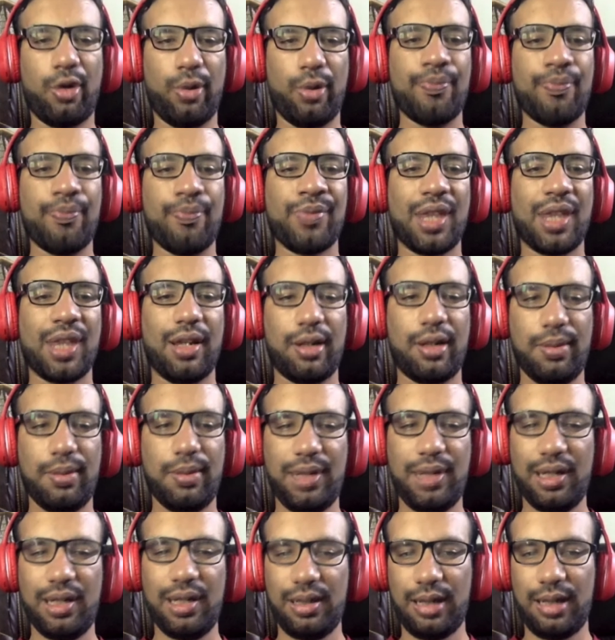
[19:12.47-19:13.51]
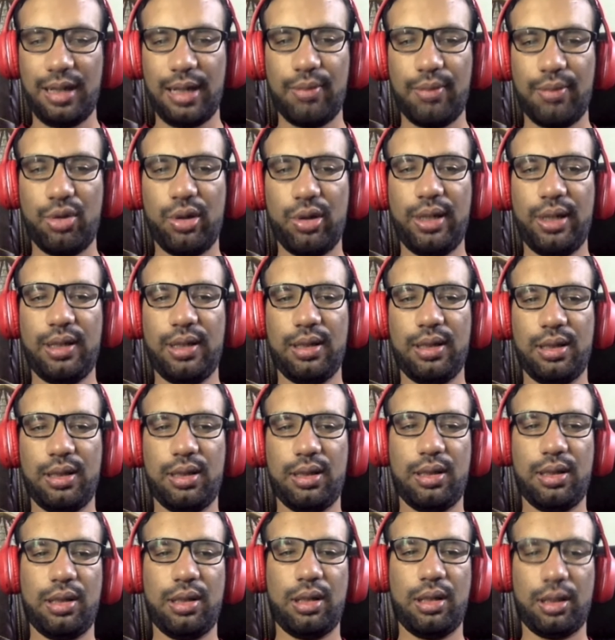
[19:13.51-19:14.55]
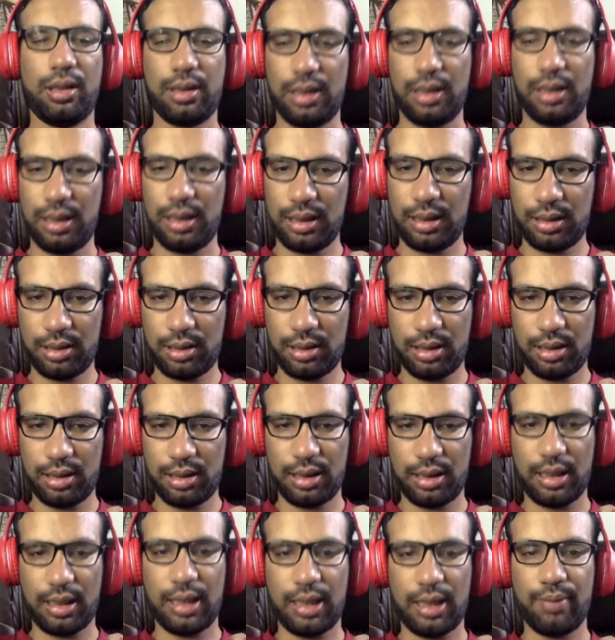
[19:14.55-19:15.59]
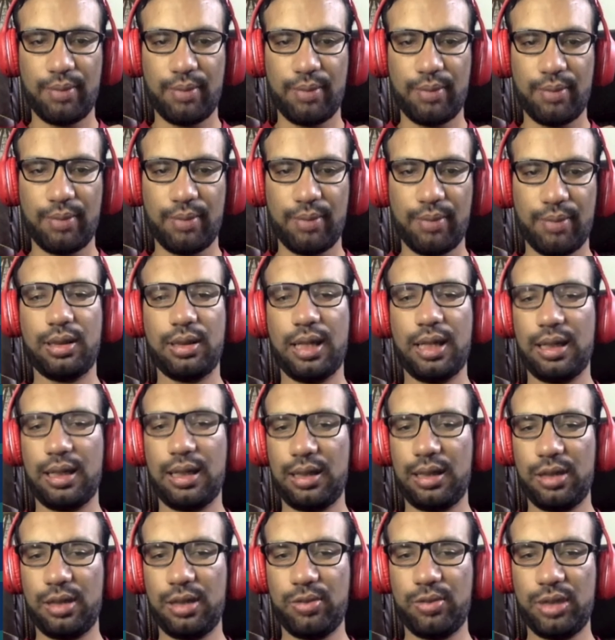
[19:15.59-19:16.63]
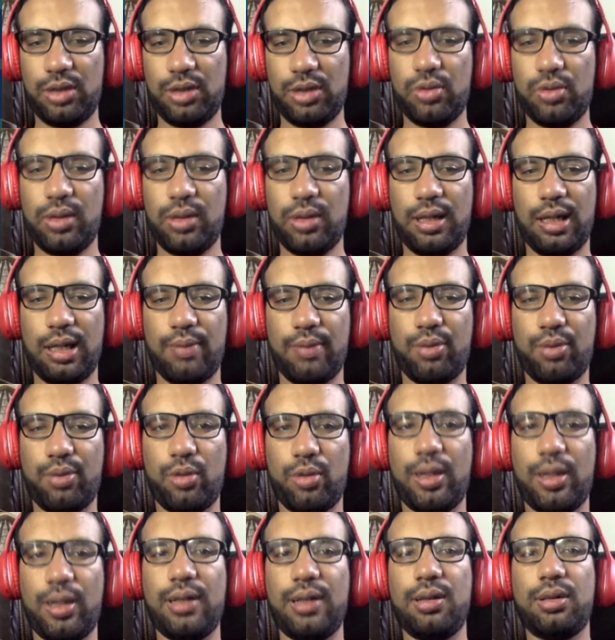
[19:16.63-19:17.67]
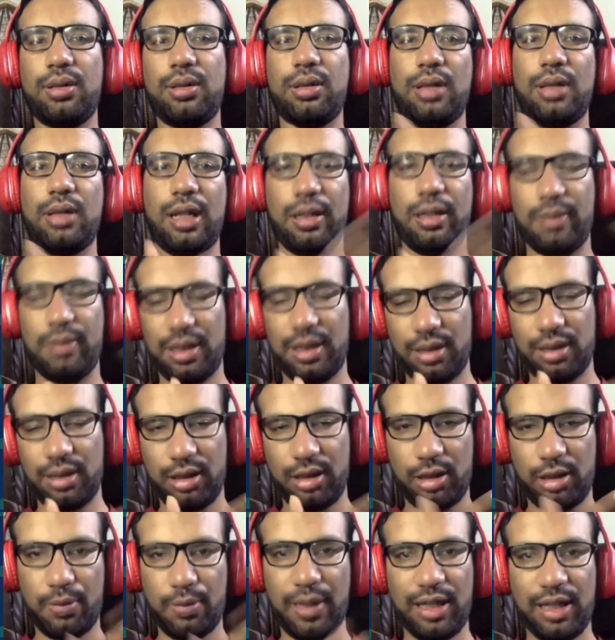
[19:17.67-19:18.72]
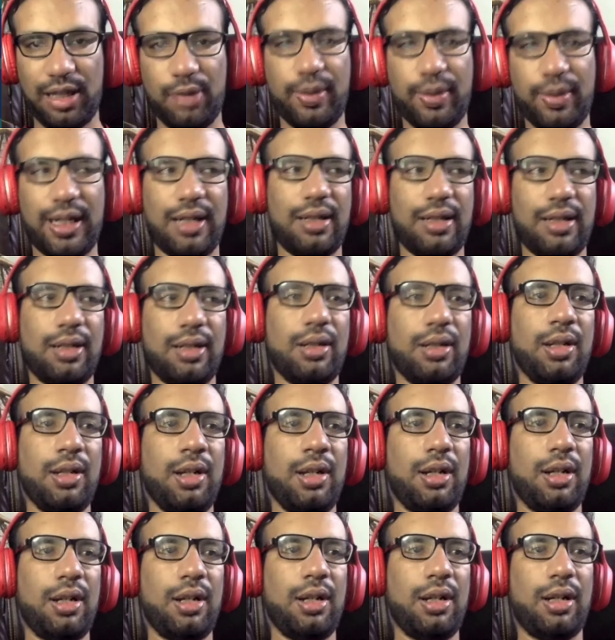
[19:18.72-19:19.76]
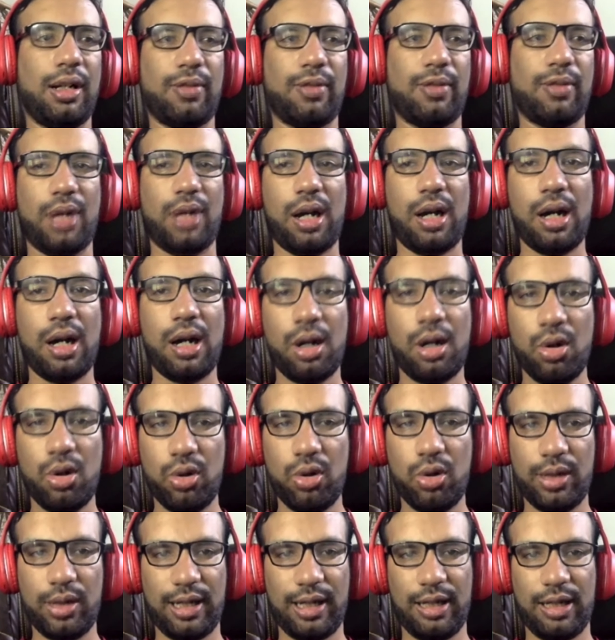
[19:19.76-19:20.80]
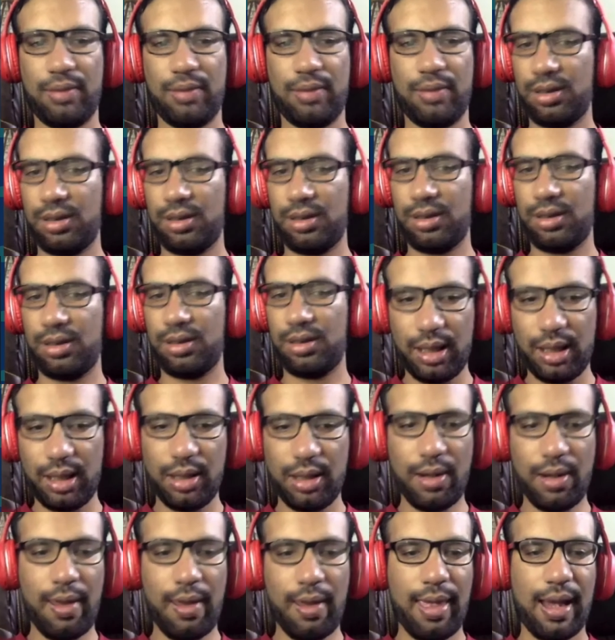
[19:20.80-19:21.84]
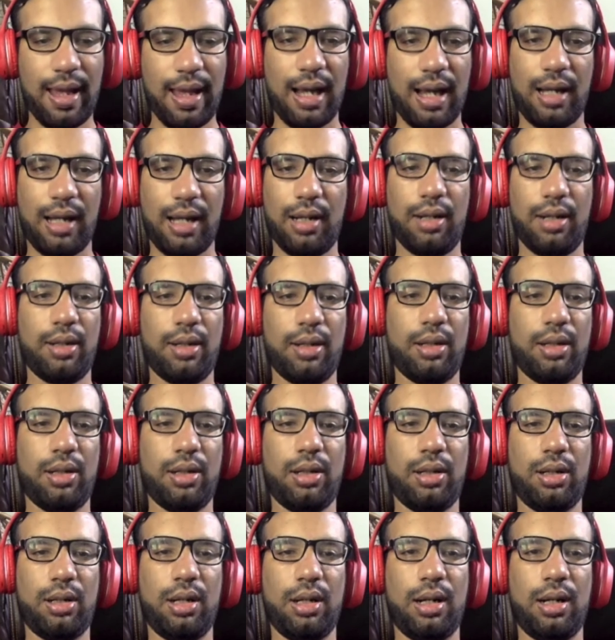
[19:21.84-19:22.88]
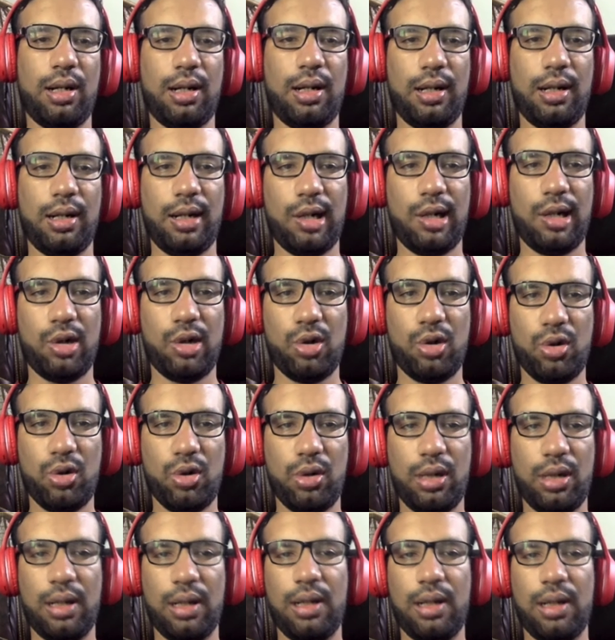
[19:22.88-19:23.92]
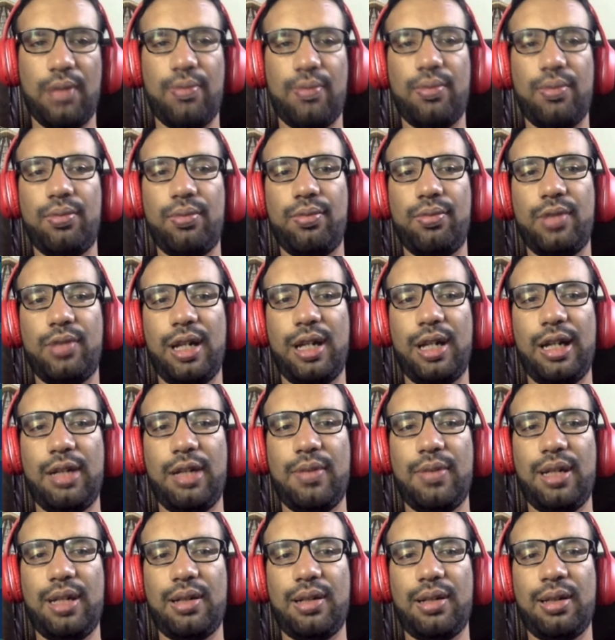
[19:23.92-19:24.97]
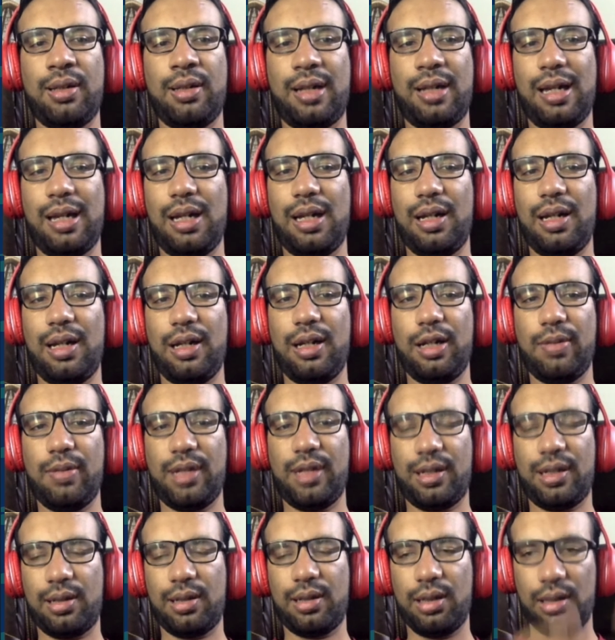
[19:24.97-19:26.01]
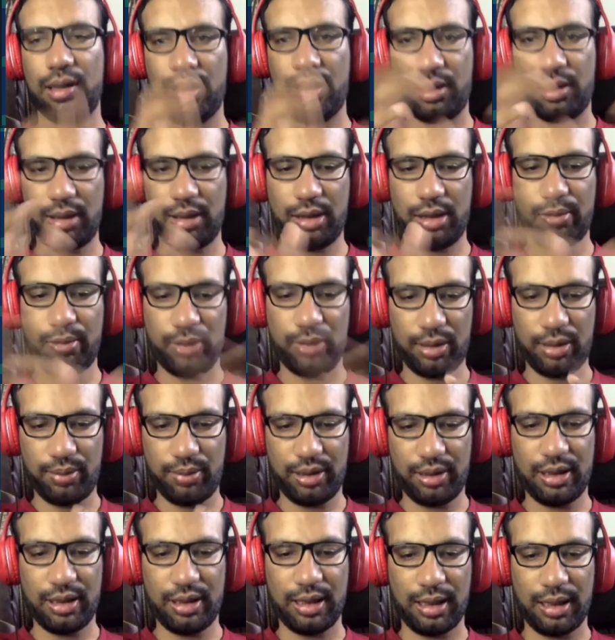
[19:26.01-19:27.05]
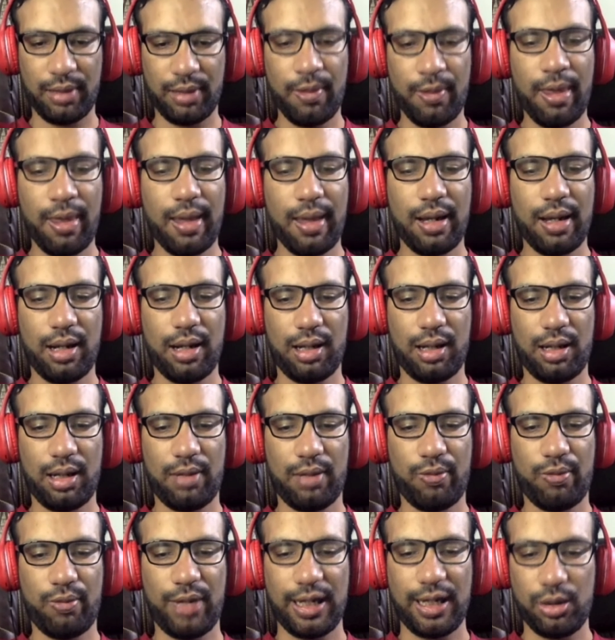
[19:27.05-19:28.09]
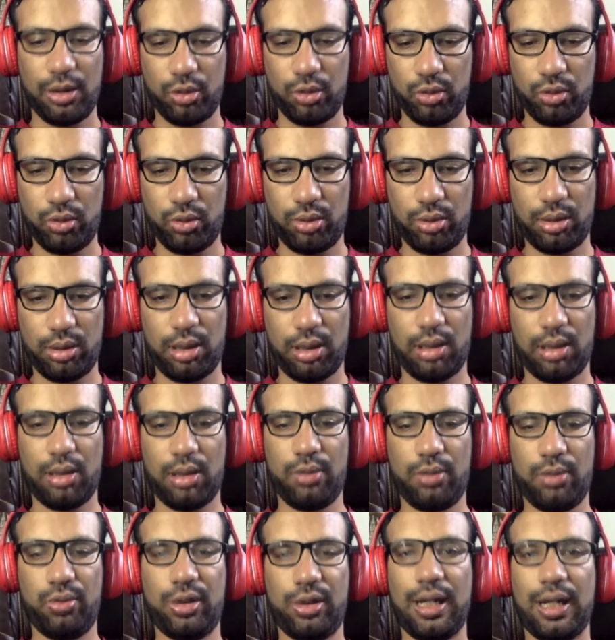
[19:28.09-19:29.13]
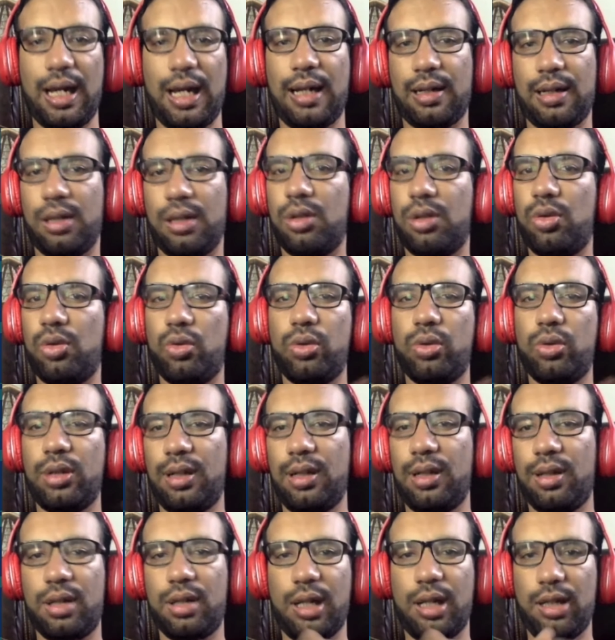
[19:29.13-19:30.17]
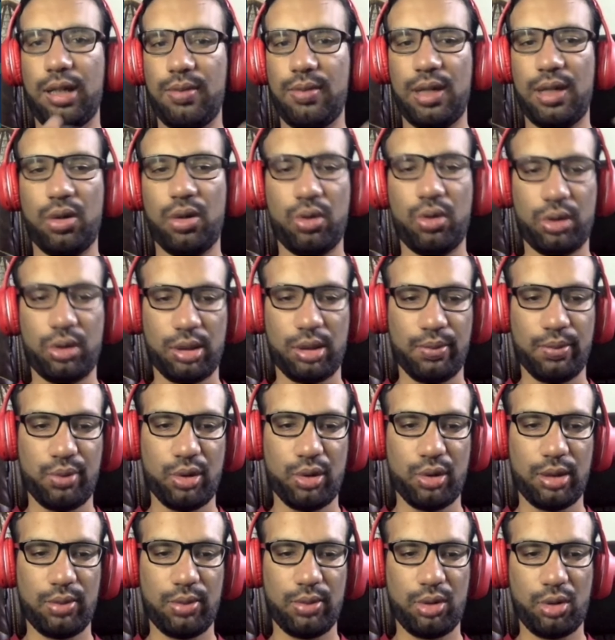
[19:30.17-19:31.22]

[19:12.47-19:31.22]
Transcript: So similarly, I'm doing the colors, that I'm providing the target value and I'm providing the animation specification, like how the animation should run. And now animate scale and animate color, these will be the values which I can use inside my own composable.